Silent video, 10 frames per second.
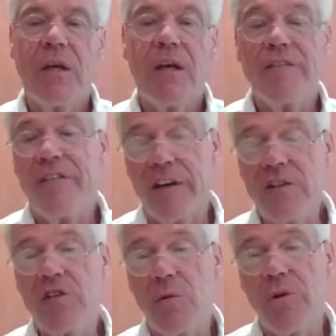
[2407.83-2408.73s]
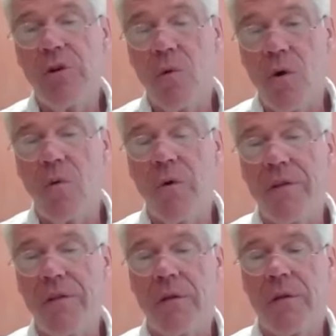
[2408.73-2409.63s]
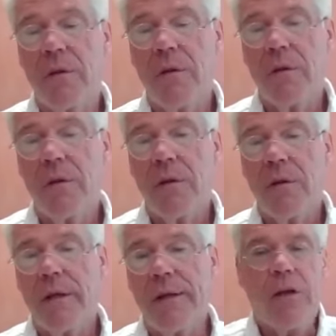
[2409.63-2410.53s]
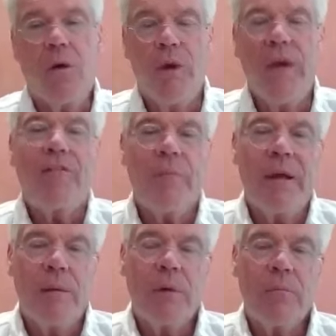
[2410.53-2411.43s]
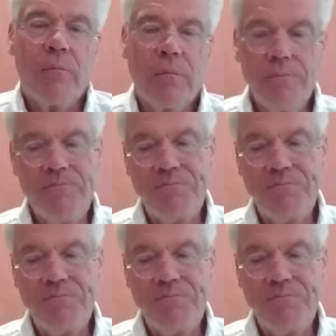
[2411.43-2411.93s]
and find someone to work with and you know, we have a minimum.